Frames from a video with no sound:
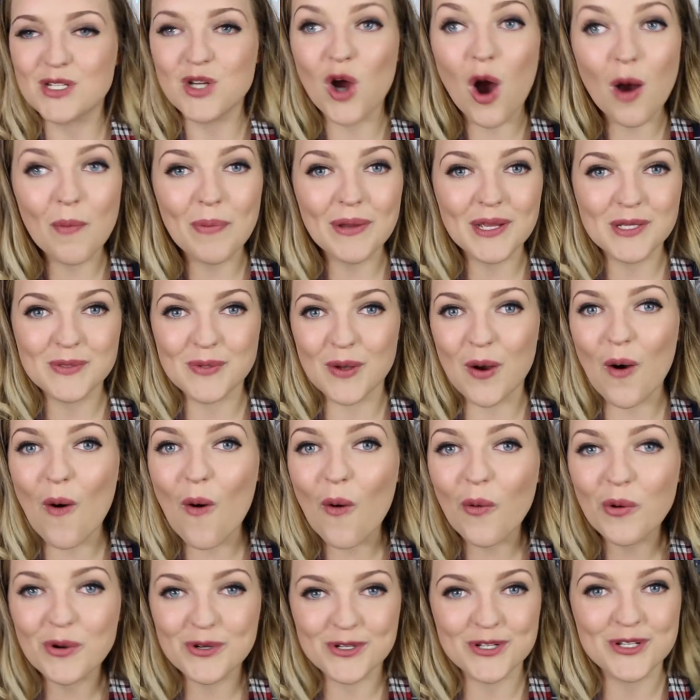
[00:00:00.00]
topics were
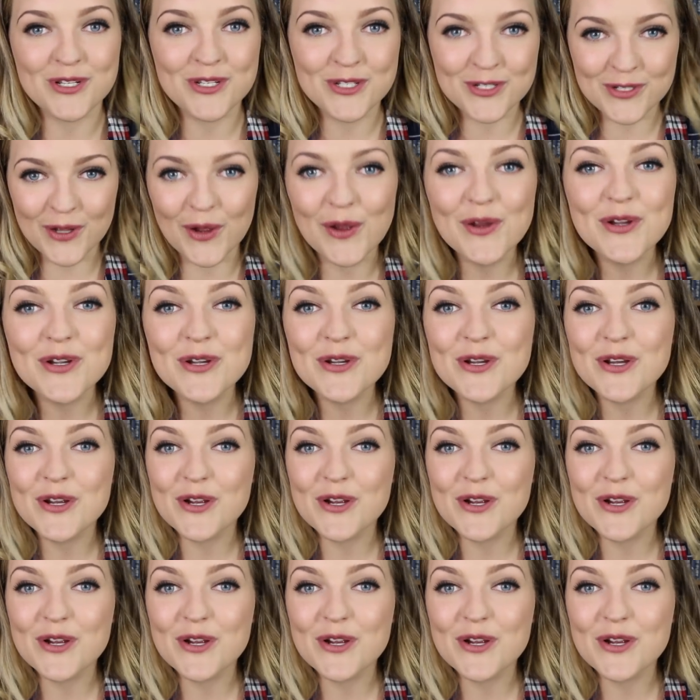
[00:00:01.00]
all just so